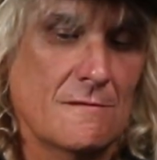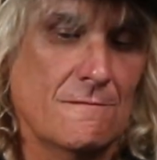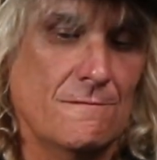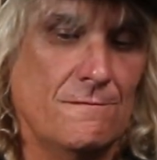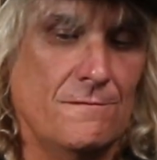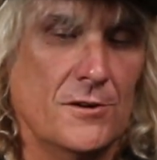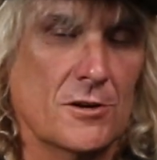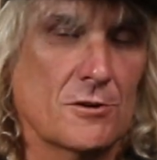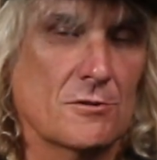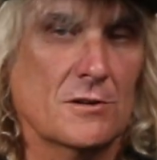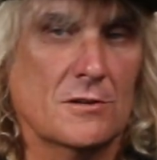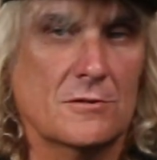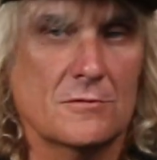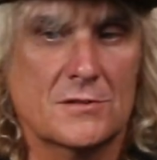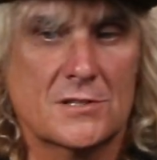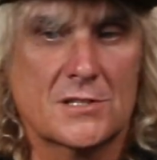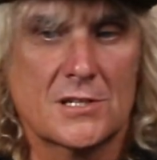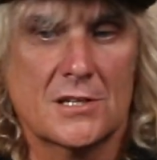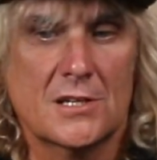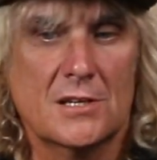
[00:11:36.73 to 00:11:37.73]
very
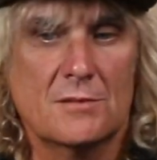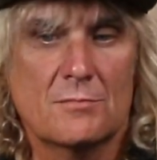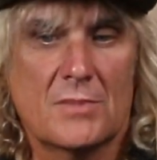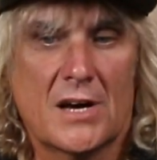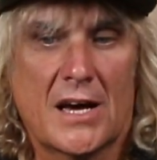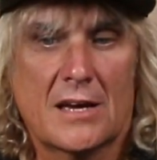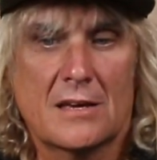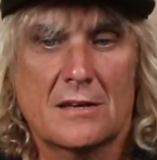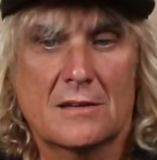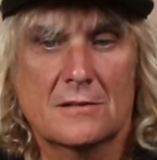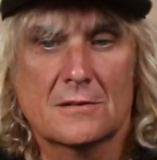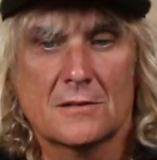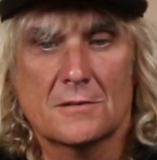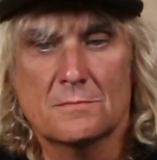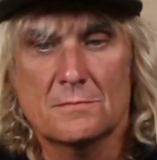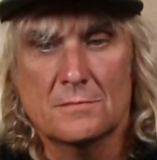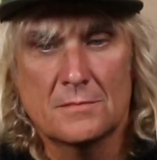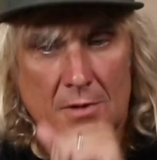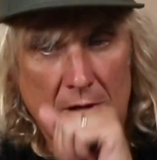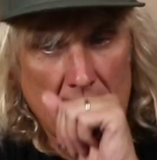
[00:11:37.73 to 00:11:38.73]
good team backing
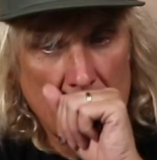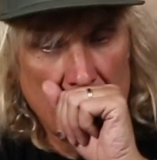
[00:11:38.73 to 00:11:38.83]
them.